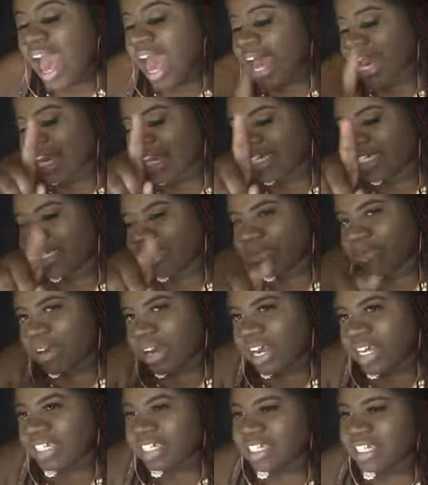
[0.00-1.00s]
And that's what
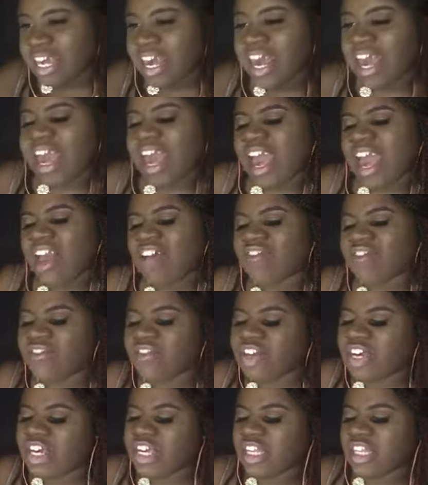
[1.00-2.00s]
I said.
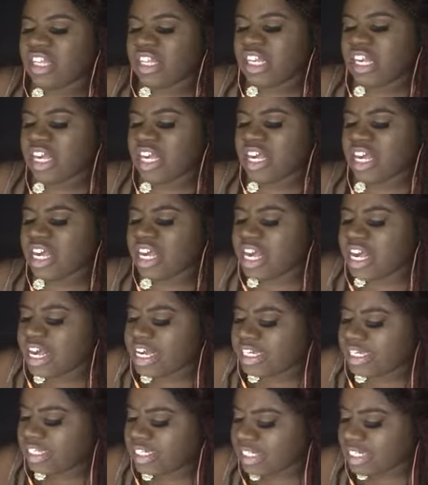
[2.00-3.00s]
Everything
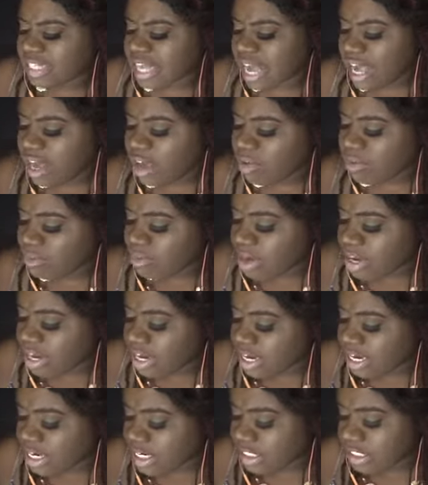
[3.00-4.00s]
is not
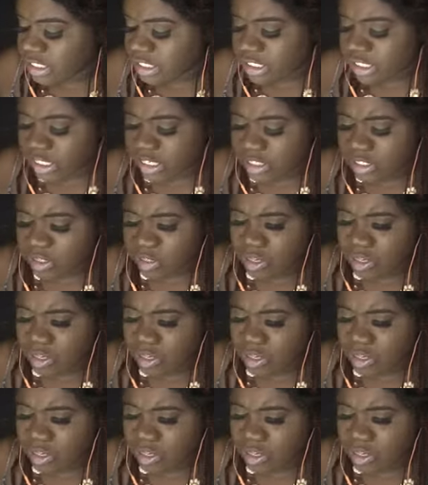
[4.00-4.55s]
what it seems,